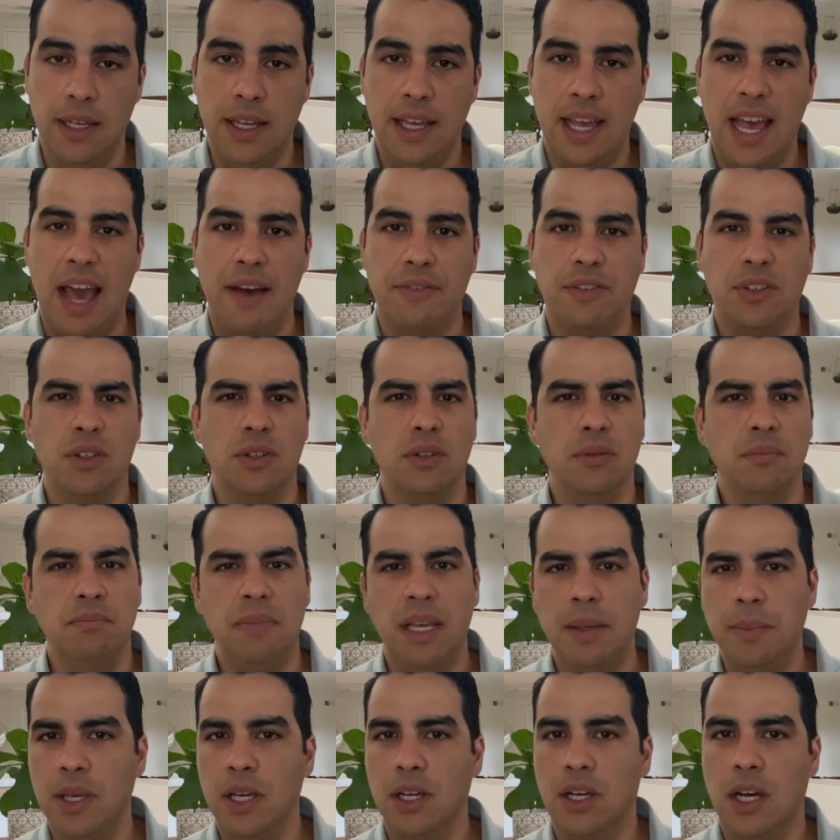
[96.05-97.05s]
After
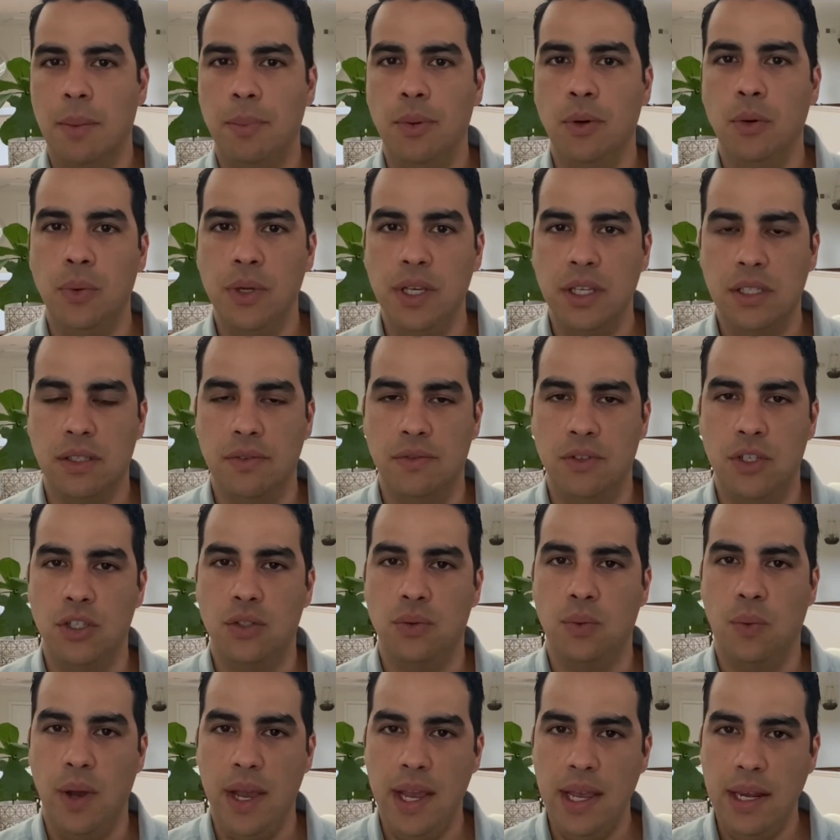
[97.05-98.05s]
maybe a couple weeks of just
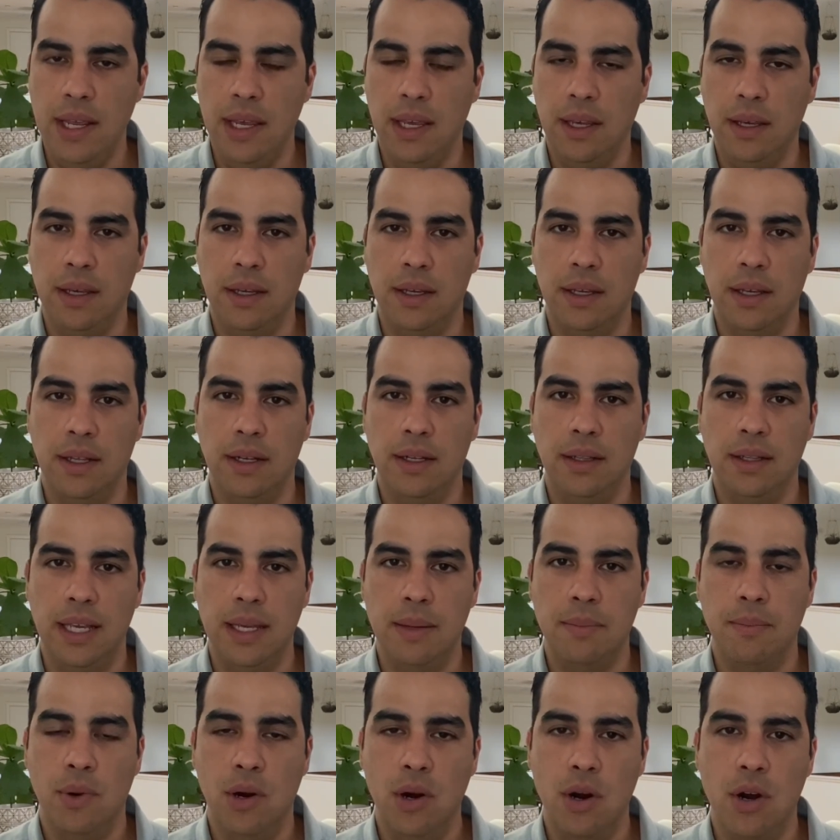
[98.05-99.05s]
waiting in
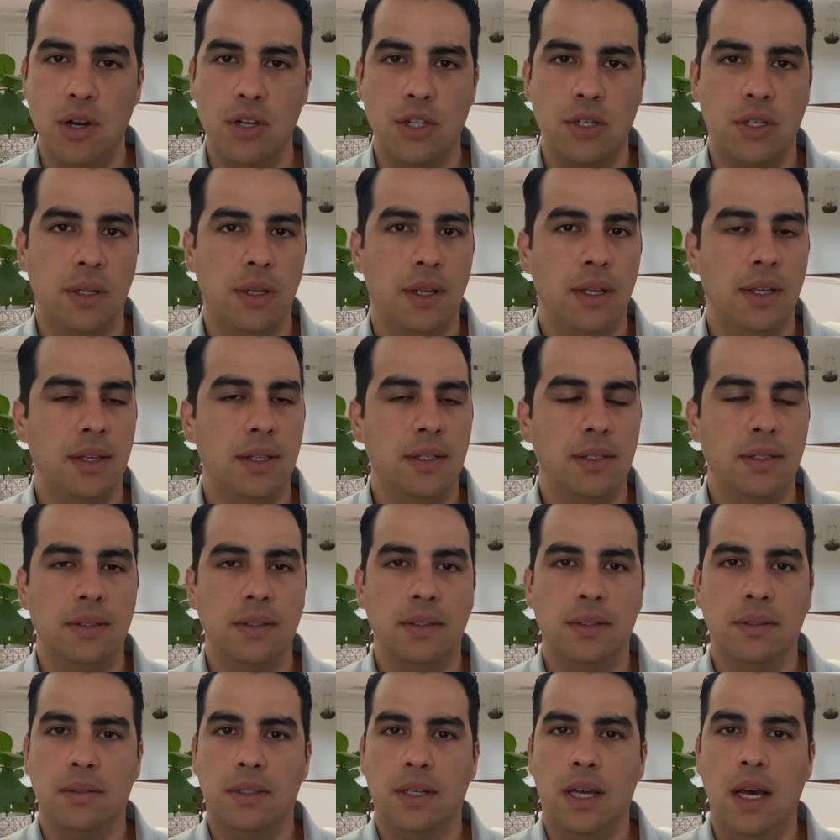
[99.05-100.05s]
late March,
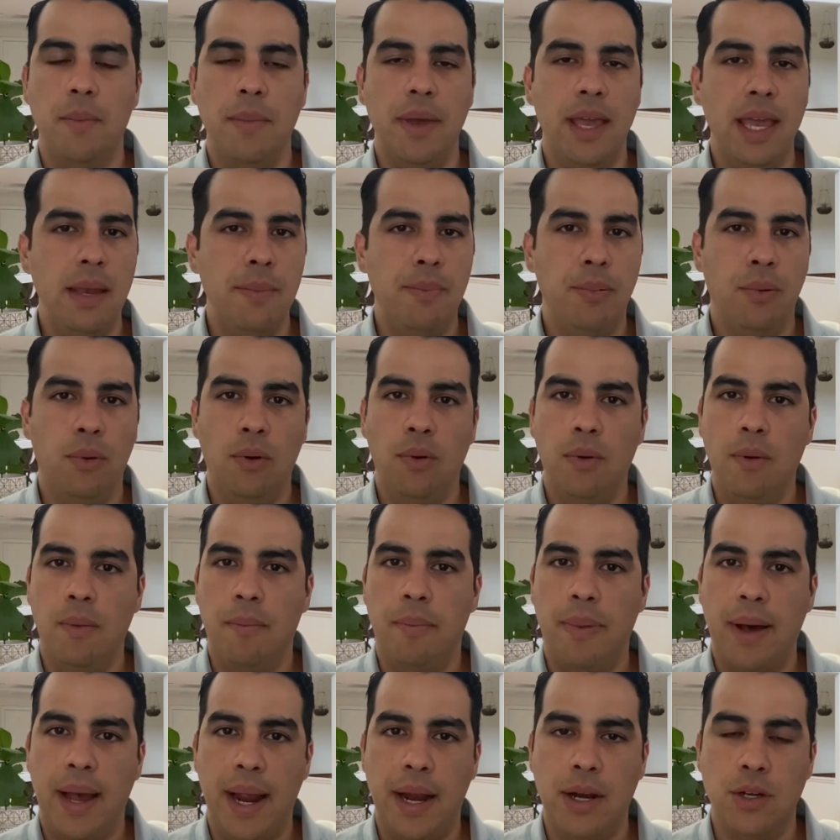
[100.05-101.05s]
come April,
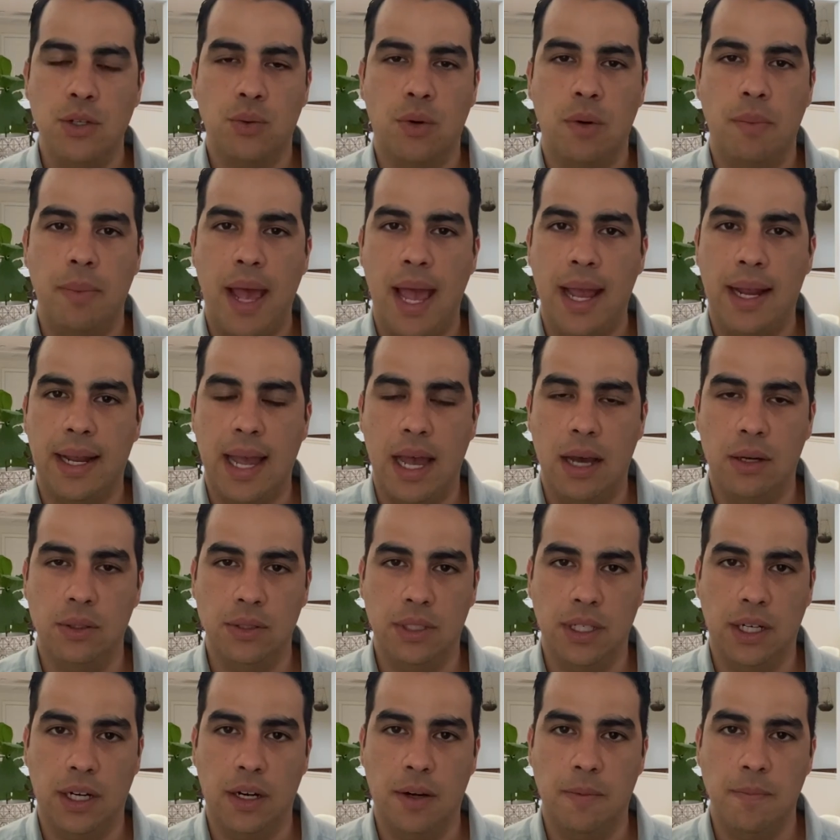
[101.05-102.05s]
buyers were back out
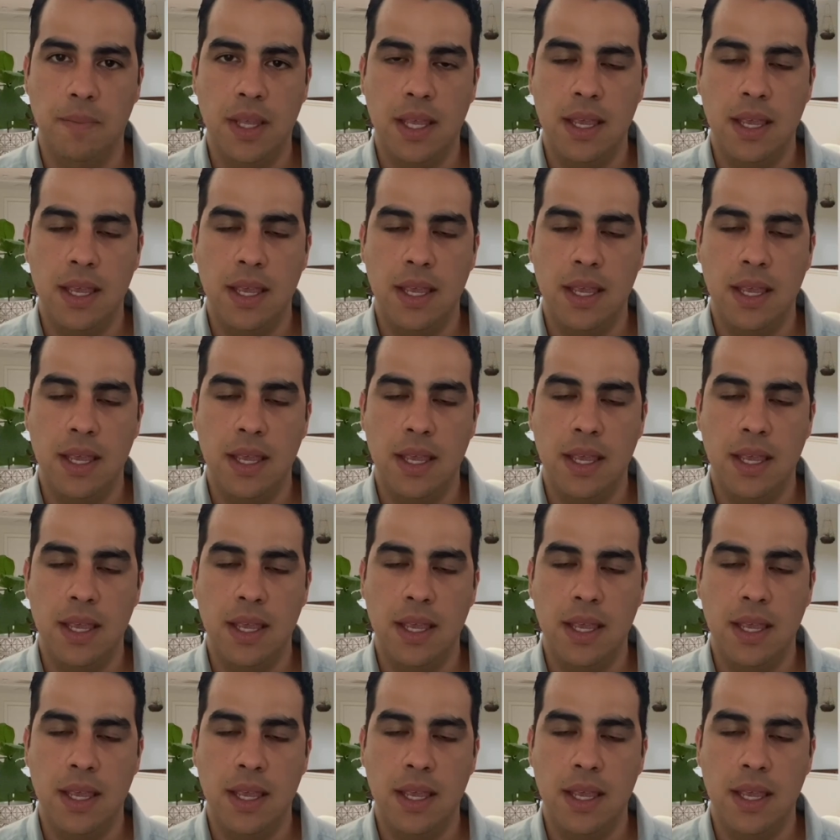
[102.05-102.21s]
there.